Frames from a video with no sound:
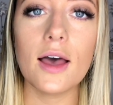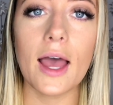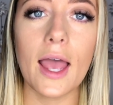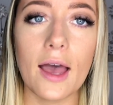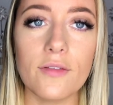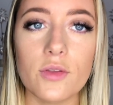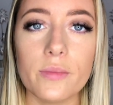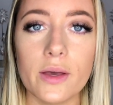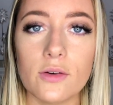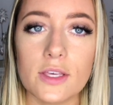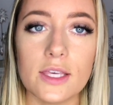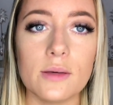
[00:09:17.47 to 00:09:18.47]
I have the
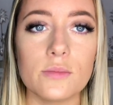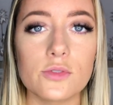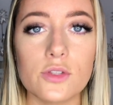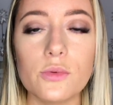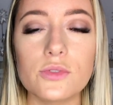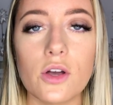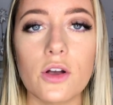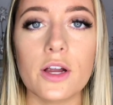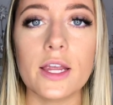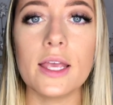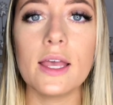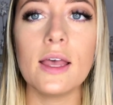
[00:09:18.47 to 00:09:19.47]
mail key, I'm so
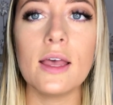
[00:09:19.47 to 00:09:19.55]
sorry,